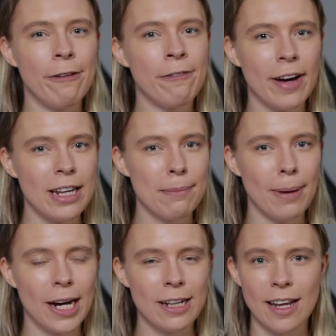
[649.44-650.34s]
a funny
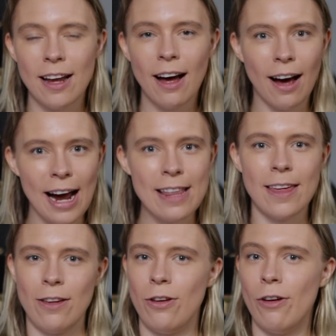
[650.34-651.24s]
mug that I
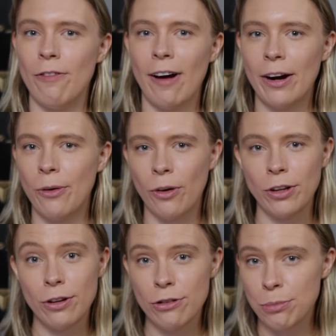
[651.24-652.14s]
think could go viral
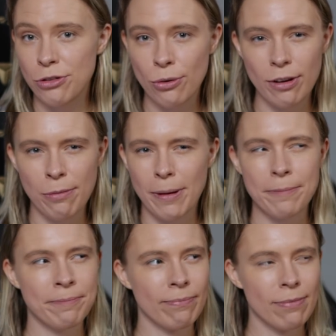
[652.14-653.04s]
on YouTube Shorts,
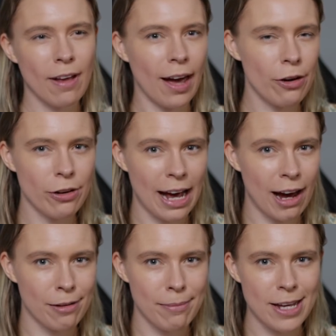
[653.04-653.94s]
but I don't know
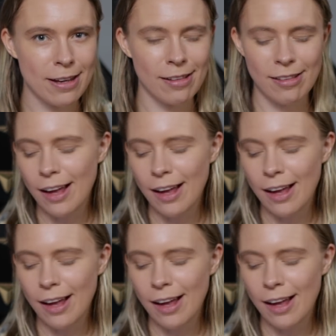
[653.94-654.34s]
how to make and